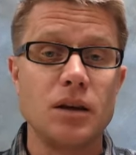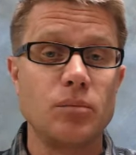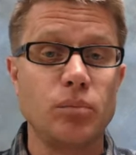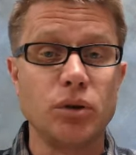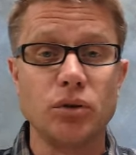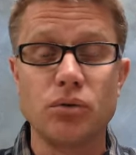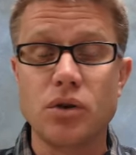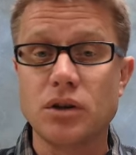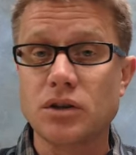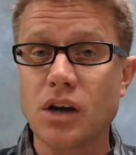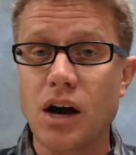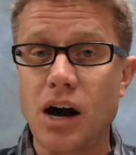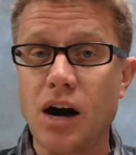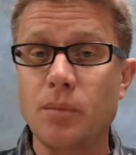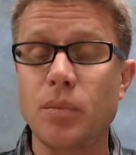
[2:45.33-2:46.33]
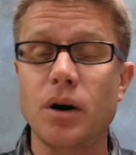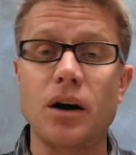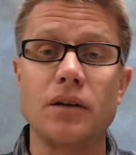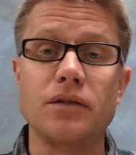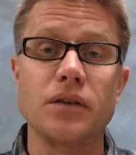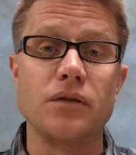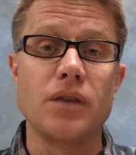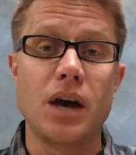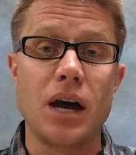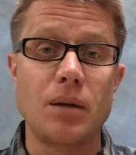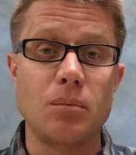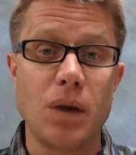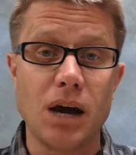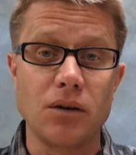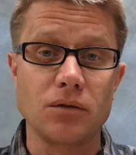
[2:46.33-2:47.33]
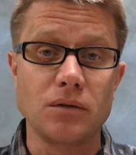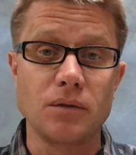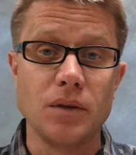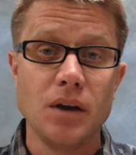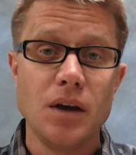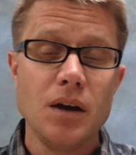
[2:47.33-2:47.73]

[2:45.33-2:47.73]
that blew the top off of that mountain.